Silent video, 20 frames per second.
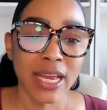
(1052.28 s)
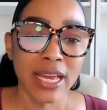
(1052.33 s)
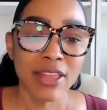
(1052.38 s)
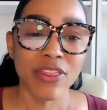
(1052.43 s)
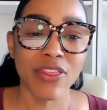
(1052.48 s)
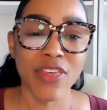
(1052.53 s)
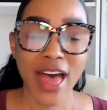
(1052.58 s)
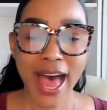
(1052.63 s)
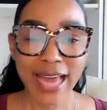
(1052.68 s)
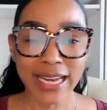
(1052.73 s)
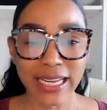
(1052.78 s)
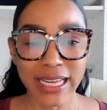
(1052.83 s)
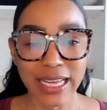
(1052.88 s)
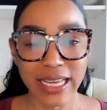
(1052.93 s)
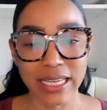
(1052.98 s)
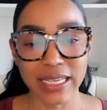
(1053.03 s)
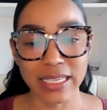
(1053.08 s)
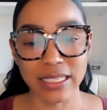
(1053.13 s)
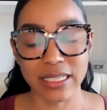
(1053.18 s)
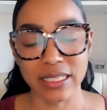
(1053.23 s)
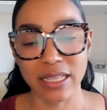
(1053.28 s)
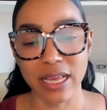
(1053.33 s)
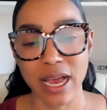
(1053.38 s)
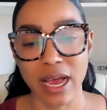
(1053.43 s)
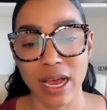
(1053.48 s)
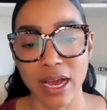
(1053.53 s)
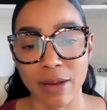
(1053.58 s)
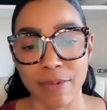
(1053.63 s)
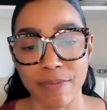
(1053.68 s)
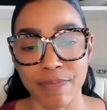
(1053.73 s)
that is
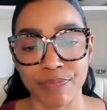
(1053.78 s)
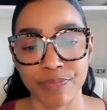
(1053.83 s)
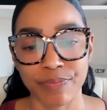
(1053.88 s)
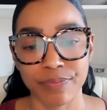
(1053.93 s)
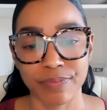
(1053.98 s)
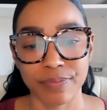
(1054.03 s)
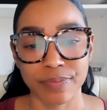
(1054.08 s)
um,